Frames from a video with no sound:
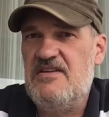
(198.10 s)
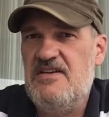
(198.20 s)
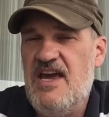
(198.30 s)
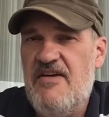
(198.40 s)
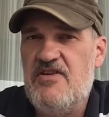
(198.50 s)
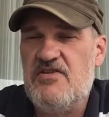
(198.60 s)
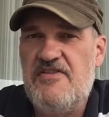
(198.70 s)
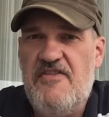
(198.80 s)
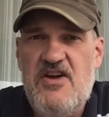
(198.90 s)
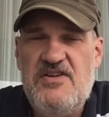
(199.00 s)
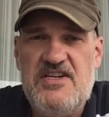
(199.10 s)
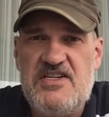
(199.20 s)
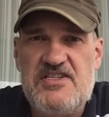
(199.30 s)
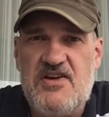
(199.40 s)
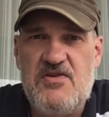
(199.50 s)
have it on your phone. It
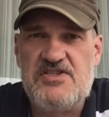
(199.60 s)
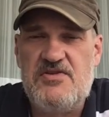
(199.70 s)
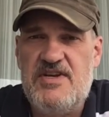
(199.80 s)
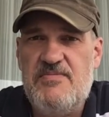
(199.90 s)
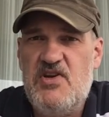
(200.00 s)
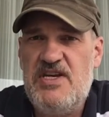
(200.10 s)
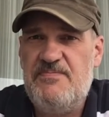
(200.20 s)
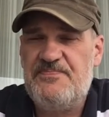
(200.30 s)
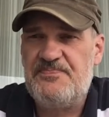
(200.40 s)
doesn't cost you any money.